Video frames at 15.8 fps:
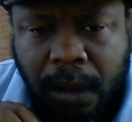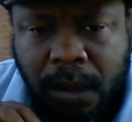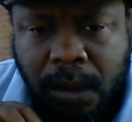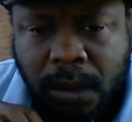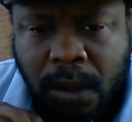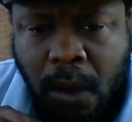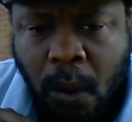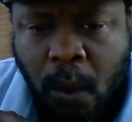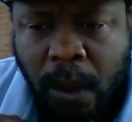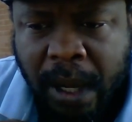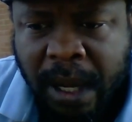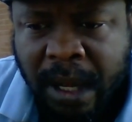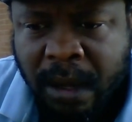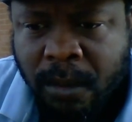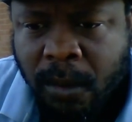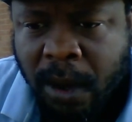so
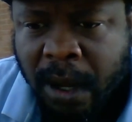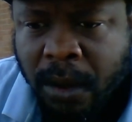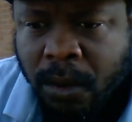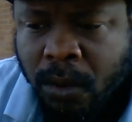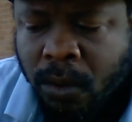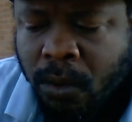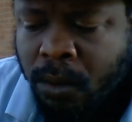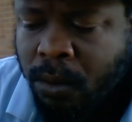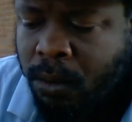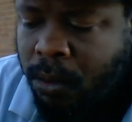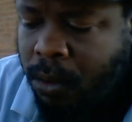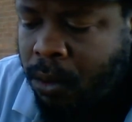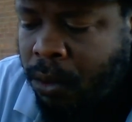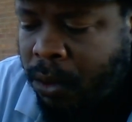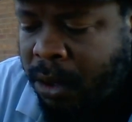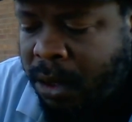anyone
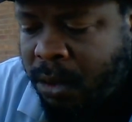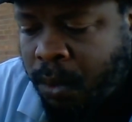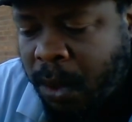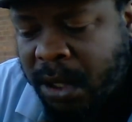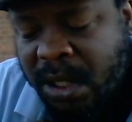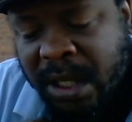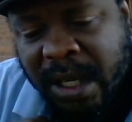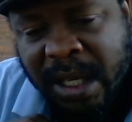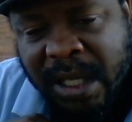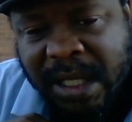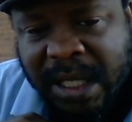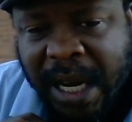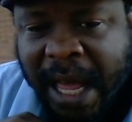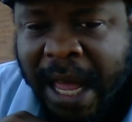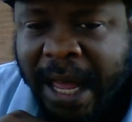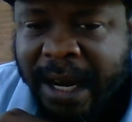who is wishing to
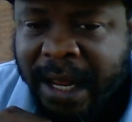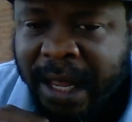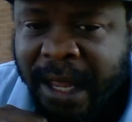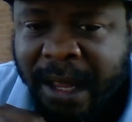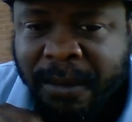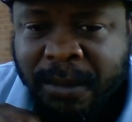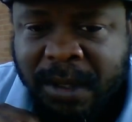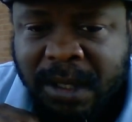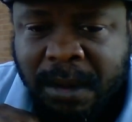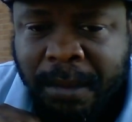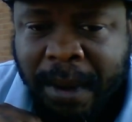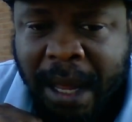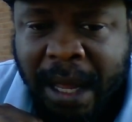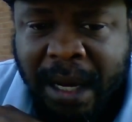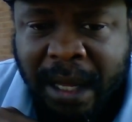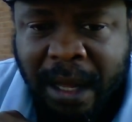slide in with
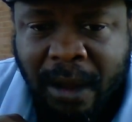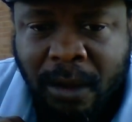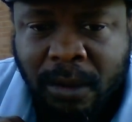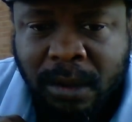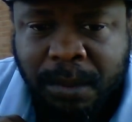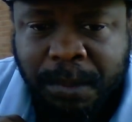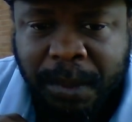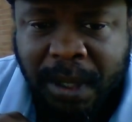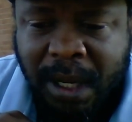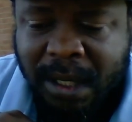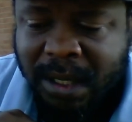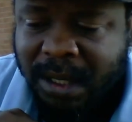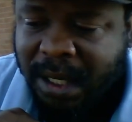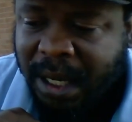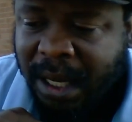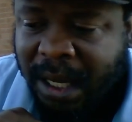somebody else because
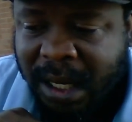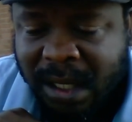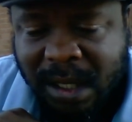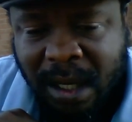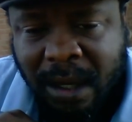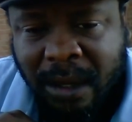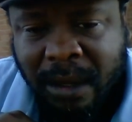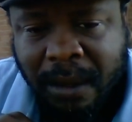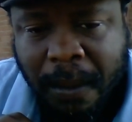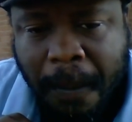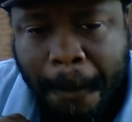it's easier,